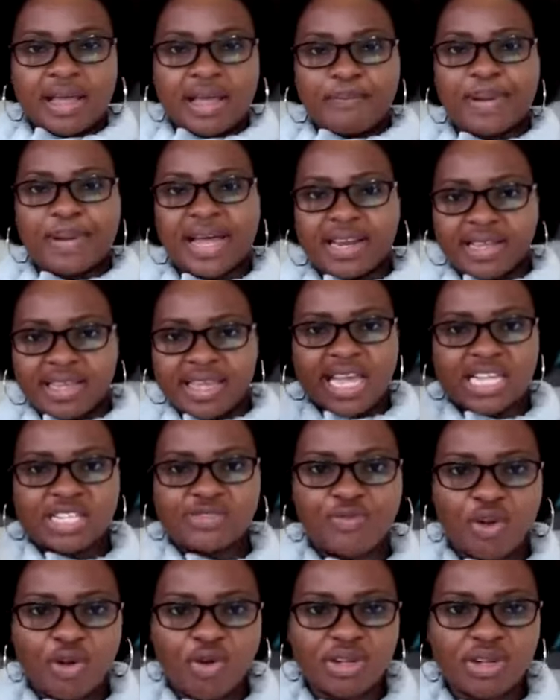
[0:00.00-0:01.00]
But he has
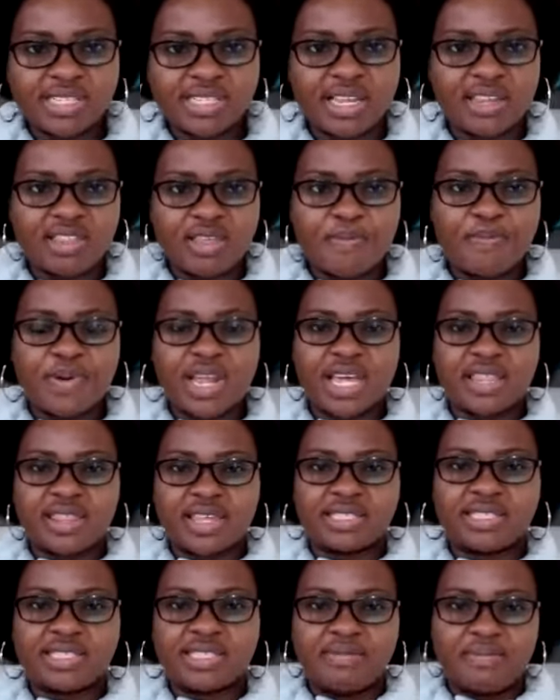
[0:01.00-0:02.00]
forgotten the prayer
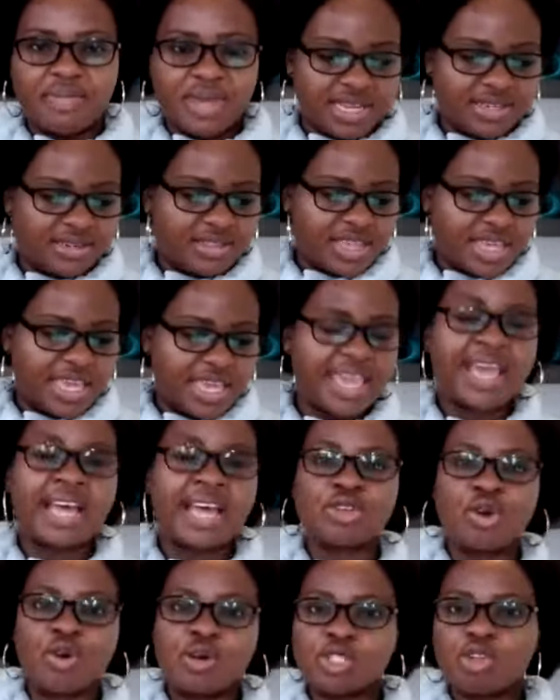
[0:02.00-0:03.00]
that he made there. He
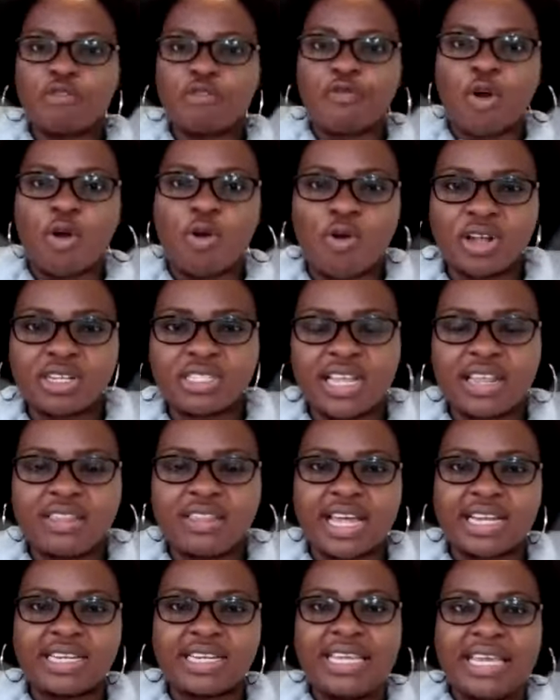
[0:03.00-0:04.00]
has also forgotten
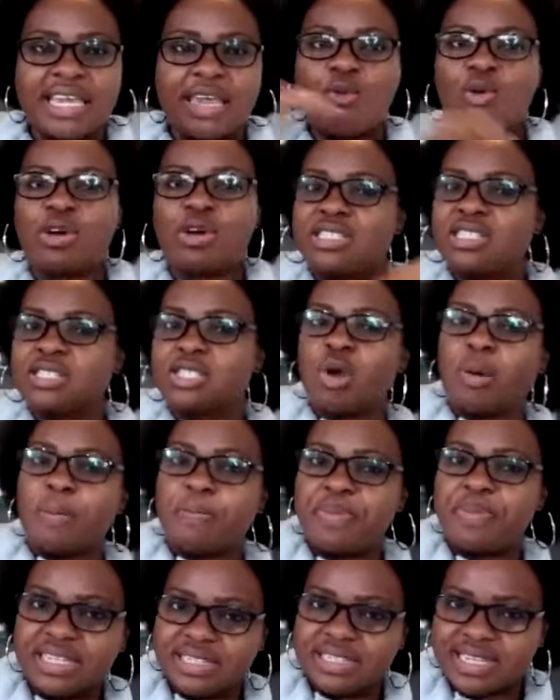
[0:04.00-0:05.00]
that he was
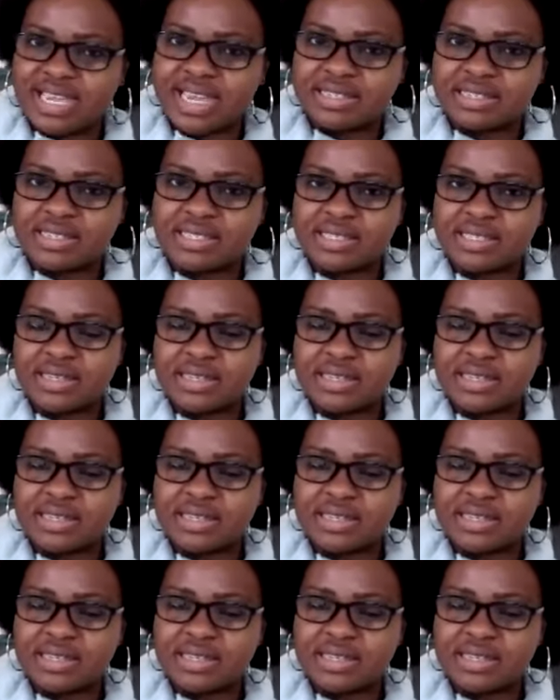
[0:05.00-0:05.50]
disobedient.